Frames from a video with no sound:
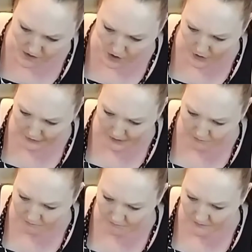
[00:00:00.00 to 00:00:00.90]
oh, here you go.
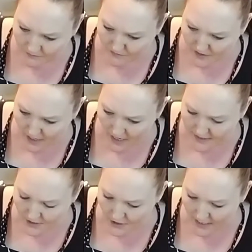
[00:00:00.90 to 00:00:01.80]
Yeah,
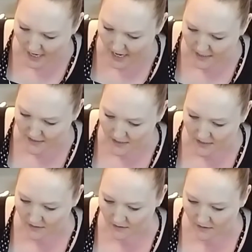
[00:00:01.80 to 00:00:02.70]
it's already at
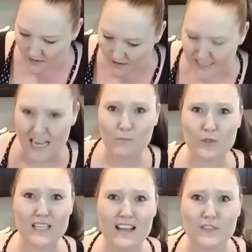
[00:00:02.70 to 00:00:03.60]

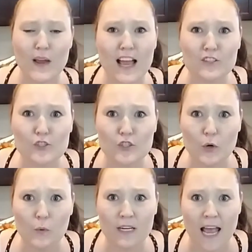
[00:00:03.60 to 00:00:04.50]
10%, so I actually
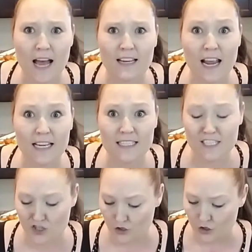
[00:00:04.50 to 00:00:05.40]
don't want to add any
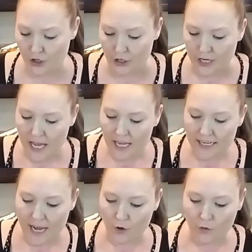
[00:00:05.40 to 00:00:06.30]
additional sugar.
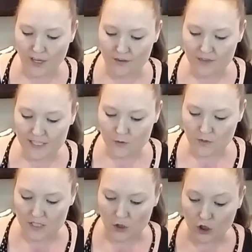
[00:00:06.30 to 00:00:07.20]
Now, if this
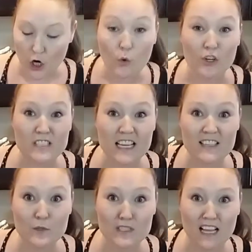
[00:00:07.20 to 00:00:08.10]
was lower, say
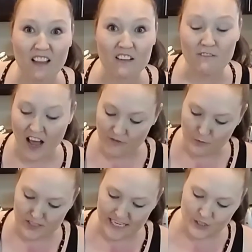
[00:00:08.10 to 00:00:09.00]
this was at like
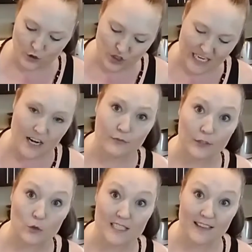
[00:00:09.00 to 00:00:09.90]
5%, so it just kind of
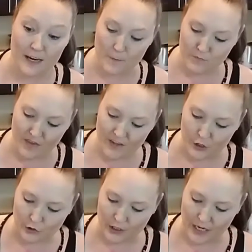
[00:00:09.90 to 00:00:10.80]
floats in there, and then
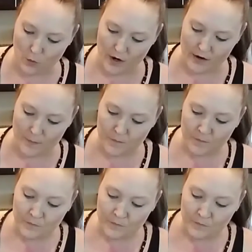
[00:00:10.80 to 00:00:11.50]
you look at where